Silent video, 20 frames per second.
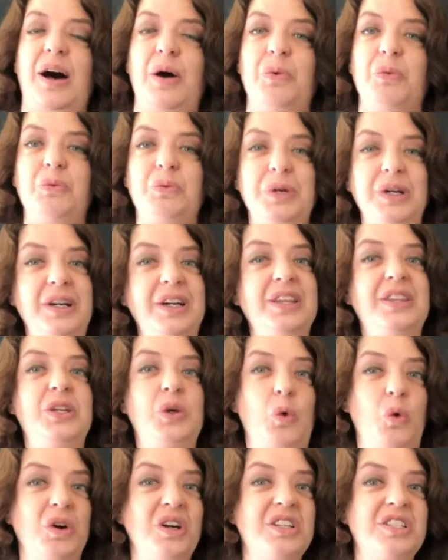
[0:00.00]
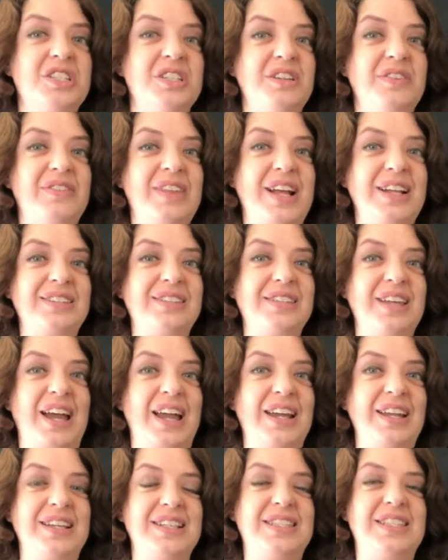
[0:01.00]
Really, the origin of that
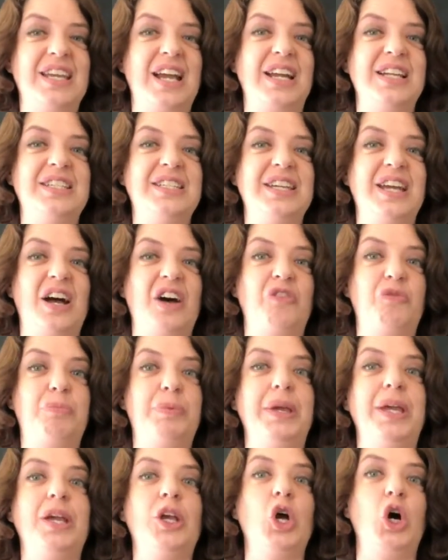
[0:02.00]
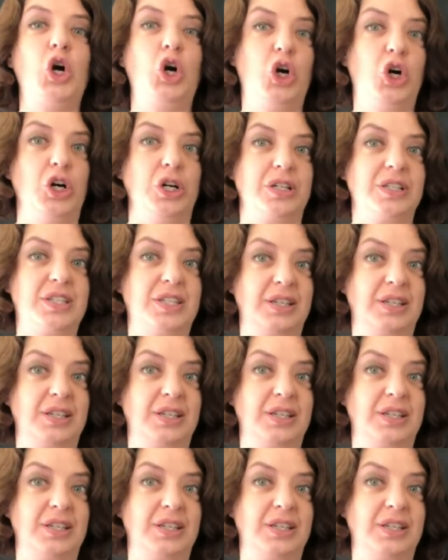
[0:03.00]
sign is the idea of being hooked,